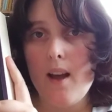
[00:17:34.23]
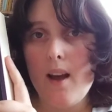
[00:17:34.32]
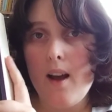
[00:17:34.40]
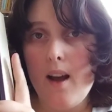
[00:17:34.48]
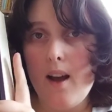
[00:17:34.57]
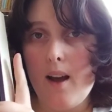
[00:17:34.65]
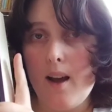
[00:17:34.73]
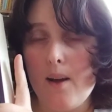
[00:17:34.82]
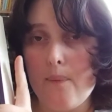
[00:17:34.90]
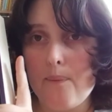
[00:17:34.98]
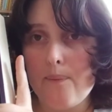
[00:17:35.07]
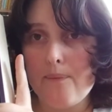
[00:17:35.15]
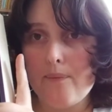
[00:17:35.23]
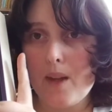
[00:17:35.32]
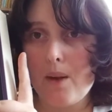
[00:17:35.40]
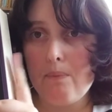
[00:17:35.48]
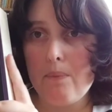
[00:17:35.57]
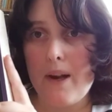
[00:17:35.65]
But it
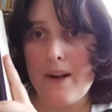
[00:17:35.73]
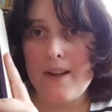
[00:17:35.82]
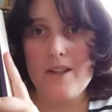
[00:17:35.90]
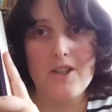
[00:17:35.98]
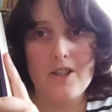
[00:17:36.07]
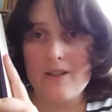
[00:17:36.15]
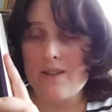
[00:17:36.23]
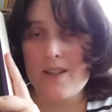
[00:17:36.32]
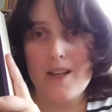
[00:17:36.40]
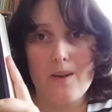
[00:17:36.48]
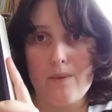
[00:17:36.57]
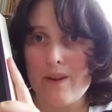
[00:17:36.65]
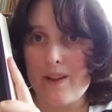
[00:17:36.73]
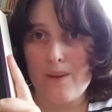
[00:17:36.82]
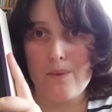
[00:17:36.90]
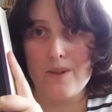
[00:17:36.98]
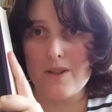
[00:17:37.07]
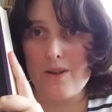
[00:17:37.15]
really was not for me.
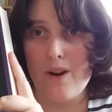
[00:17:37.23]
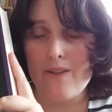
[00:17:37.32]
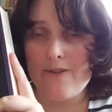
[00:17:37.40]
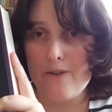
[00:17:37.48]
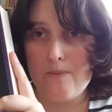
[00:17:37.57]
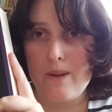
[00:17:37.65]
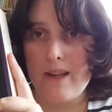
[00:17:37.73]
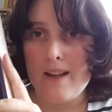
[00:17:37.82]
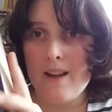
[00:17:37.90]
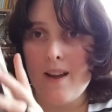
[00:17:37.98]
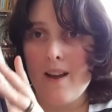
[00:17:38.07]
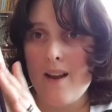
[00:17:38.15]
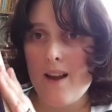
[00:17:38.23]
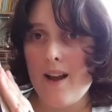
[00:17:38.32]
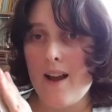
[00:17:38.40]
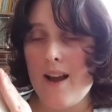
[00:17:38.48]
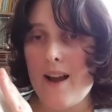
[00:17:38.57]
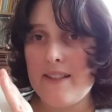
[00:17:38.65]
I did finish
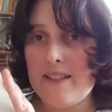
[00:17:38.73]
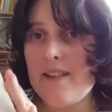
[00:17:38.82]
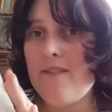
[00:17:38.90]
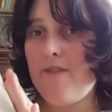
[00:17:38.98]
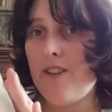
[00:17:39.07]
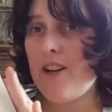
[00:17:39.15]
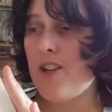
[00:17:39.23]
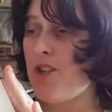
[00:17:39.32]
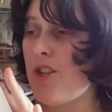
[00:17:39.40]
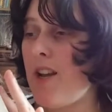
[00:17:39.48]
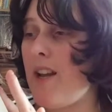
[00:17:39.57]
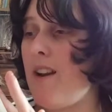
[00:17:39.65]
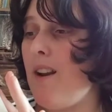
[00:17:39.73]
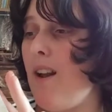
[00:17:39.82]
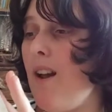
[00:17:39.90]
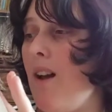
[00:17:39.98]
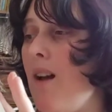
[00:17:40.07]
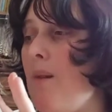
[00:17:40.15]
it, but by the
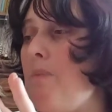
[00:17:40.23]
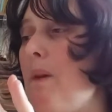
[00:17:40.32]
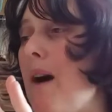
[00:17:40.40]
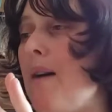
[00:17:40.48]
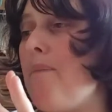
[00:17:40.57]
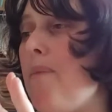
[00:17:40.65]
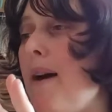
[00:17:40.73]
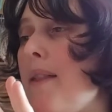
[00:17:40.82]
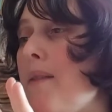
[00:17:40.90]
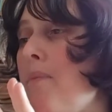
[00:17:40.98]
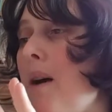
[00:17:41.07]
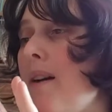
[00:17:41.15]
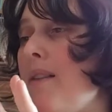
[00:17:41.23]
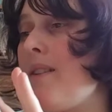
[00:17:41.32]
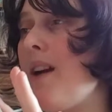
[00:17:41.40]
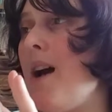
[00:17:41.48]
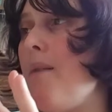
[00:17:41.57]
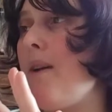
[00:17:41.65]
time I got to page
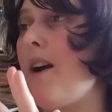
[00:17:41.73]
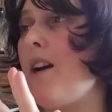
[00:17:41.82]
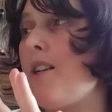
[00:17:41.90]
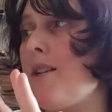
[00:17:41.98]
2,